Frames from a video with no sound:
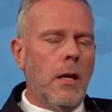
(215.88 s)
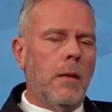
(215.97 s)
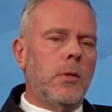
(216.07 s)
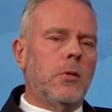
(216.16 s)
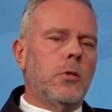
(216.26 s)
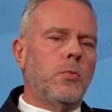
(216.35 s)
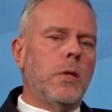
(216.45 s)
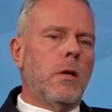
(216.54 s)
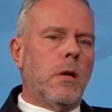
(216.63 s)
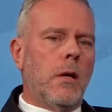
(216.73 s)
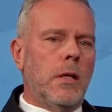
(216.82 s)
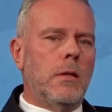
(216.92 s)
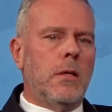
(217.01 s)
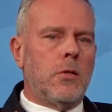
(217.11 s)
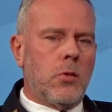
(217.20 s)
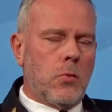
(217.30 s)
And because we are in
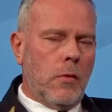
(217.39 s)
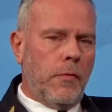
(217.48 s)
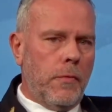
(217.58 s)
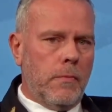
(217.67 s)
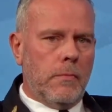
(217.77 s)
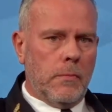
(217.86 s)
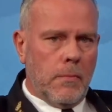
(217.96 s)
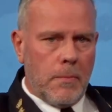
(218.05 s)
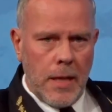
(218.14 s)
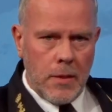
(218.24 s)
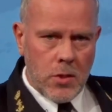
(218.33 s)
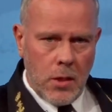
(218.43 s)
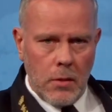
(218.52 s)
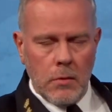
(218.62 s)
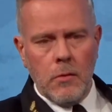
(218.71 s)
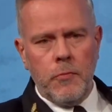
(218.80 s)
this sort of
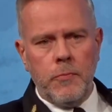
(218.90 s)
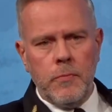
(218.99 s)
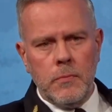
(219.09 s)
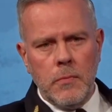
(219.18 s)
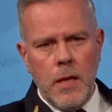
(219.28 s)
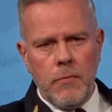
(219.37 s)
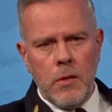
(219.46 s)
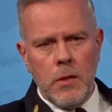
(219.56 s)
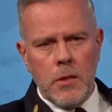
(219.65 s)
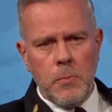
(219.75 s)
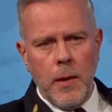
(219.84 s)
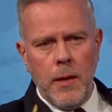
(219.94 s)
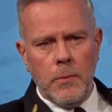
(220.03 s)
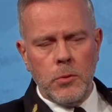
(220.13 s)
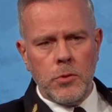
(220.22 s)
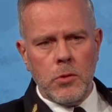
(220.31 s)
mindset of everything is
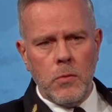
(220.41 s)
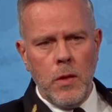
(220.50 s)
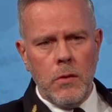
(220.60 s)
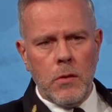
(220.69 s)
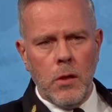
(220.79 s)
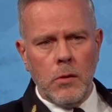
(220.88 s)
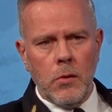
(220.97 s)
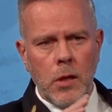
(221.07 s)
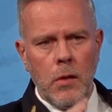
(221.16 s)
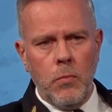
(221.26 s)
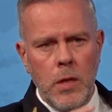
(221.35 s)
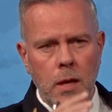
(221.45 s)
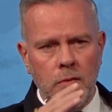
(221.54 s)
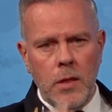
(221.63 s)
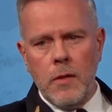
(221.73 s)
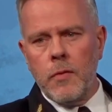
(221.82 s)
plannable, so we thought, okay, we
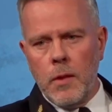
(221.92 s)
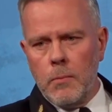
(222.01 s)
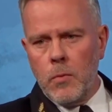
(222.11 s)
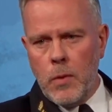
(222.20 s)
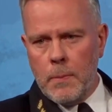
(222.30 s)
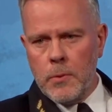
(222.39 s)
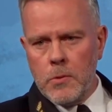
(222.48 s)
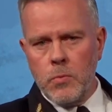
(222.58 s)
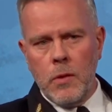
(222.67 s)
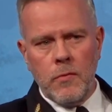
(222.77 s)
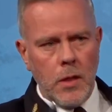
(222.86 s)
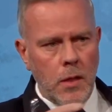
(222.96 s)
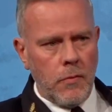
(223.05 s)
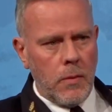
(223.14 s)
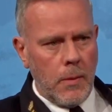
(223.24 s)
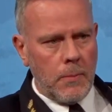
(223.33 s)
have given them the weapons, we've
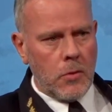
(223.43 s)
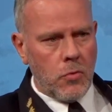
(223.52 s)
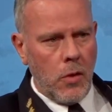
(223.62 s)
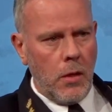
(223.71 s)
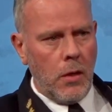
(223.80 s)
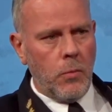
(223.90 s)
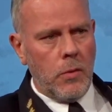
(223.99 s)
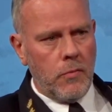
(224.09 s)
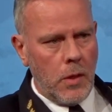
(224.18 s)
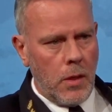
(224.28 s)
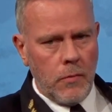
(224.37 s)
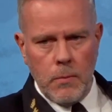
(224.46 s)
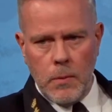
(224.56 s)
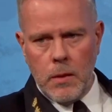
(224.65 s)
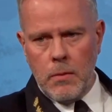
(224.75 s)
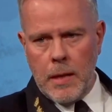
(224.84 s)
given them the training, we've given
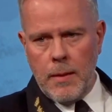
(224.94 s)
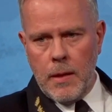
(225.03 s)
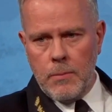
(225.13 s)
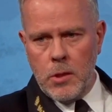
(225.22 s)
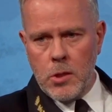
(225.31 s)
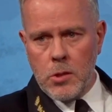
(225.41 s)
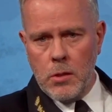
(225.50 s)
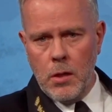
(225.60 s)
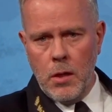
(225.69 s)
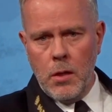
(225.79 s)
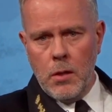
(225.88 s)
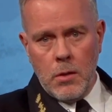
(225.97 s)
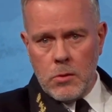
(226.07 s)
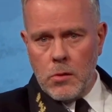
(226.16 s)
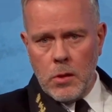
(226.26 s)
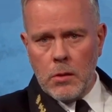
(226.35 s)
them the ammunition,
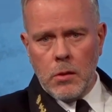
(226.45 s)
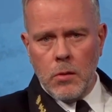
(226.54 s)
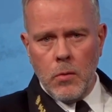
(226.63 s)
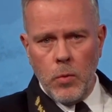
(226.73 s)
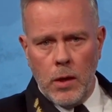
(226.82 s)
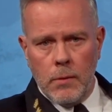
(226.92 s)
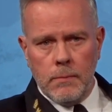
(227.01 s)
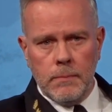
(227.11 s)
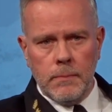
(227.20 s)
so now they're going to win.